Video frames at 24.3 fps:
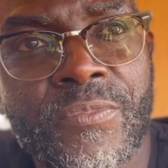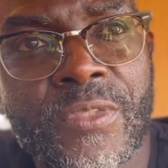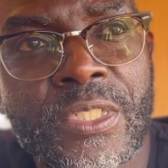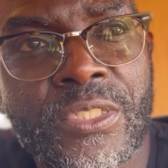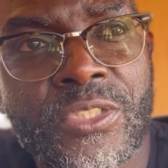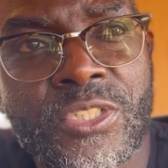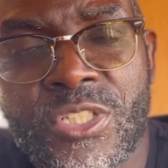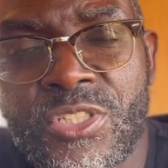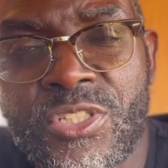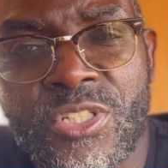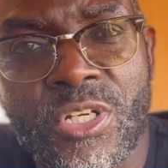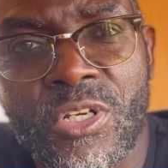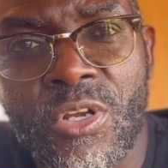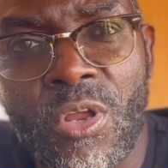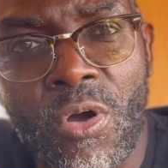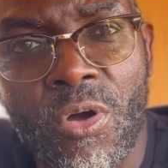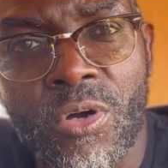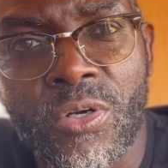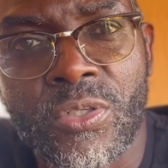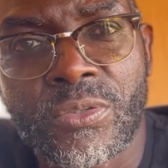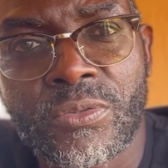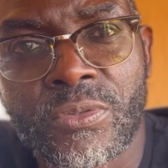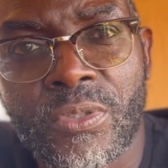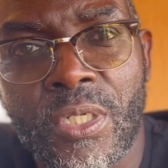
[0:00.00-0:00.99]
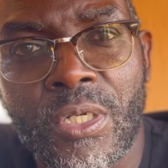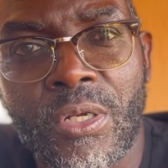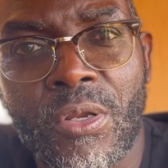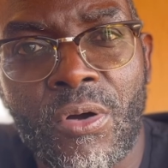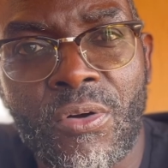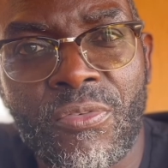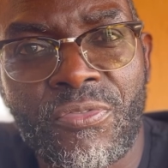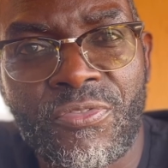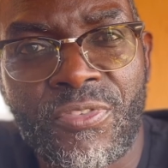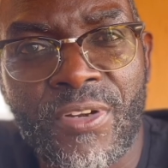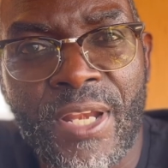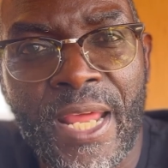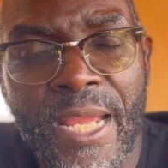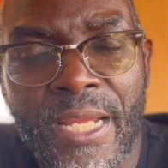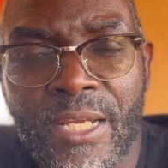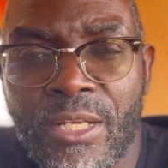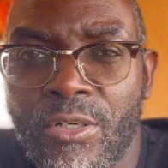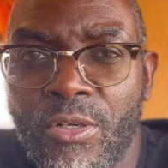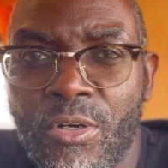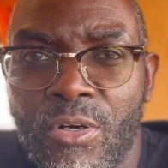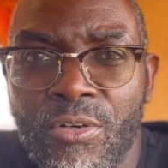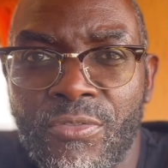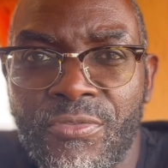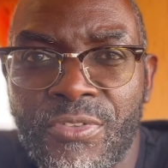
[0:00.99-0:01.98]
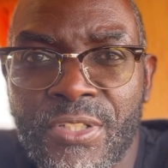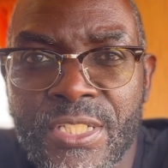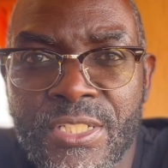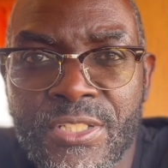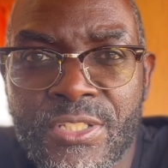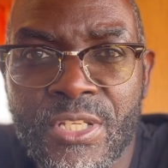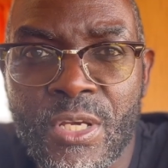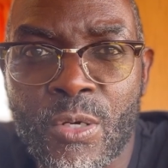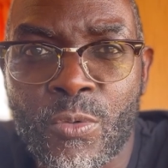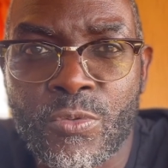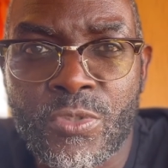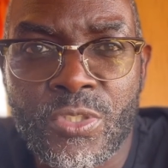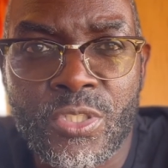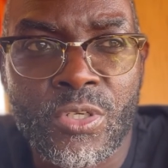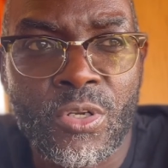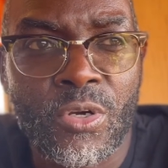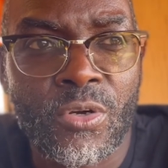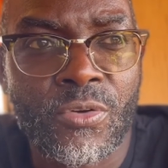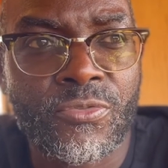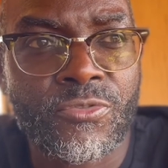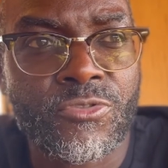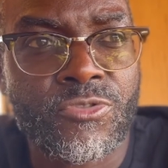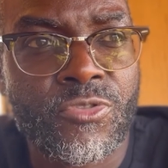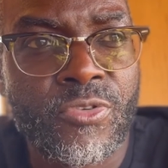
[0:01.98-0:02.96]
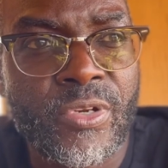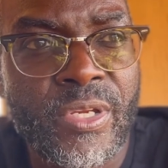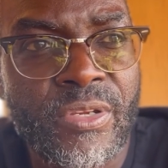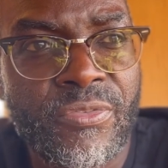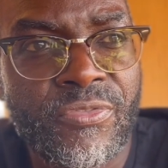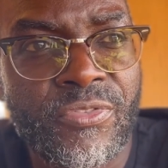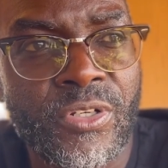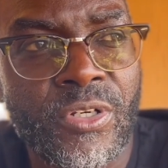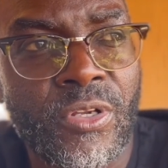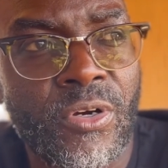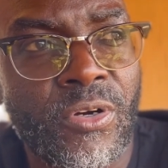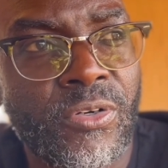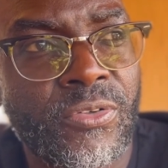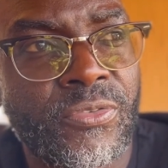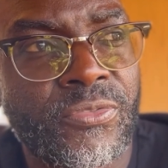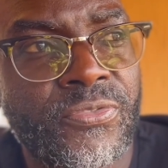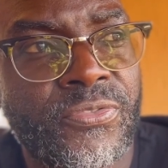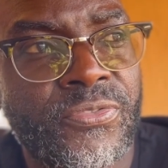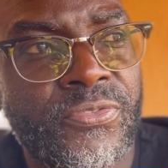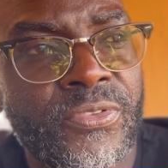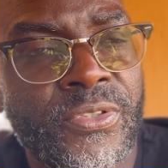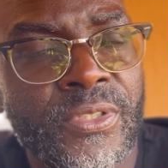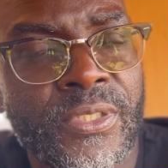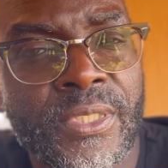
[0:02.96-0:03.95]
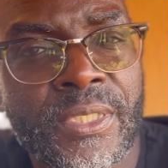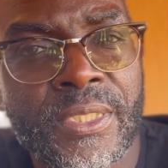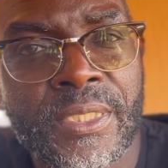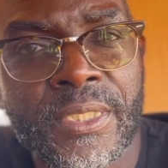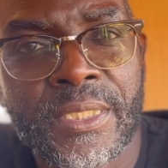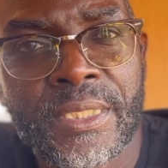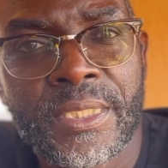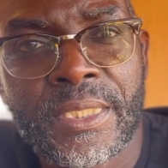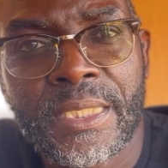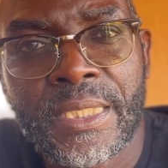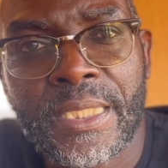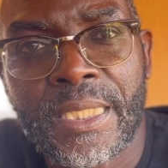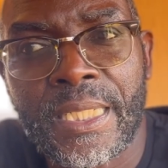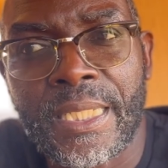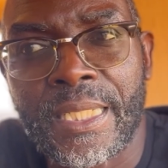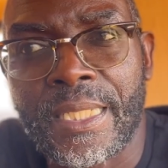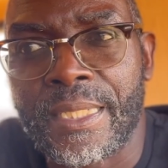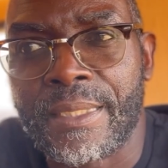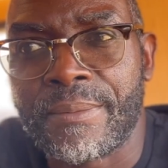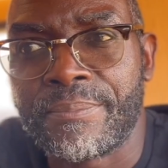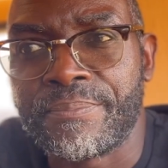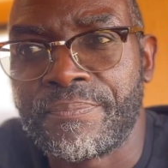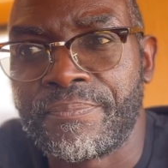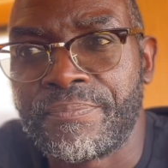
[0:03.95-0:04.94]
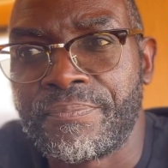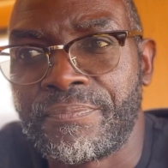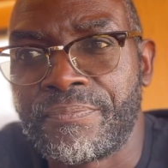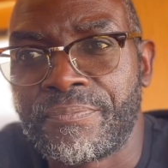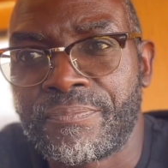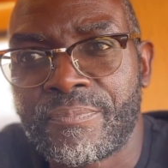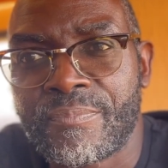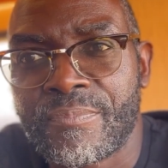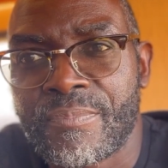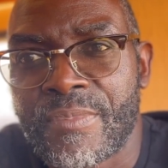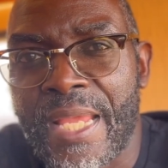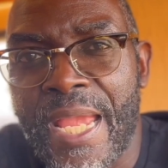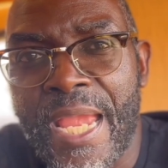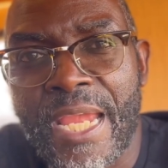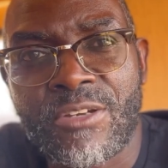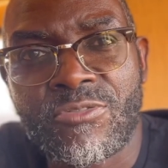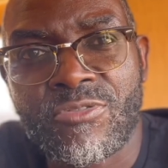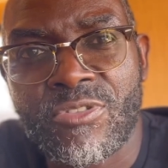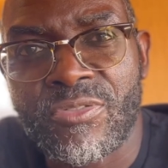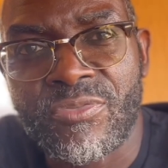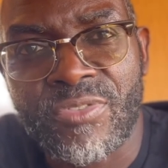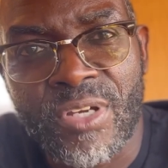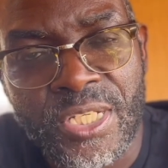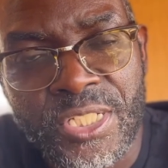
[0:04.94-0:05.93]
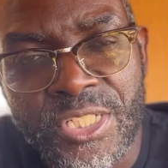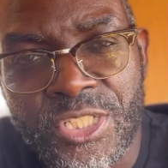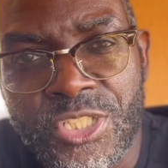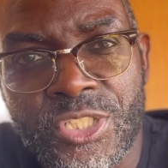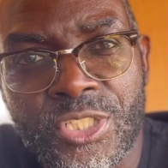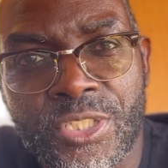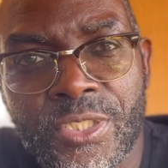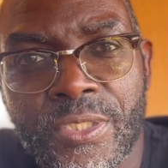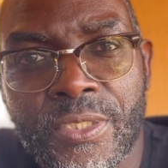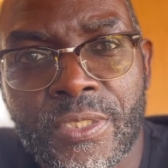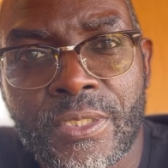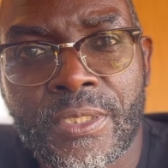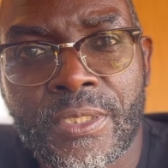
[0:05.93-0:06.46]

just a lot of flack, a lot of insults, a lot of grief, a lot of aggravation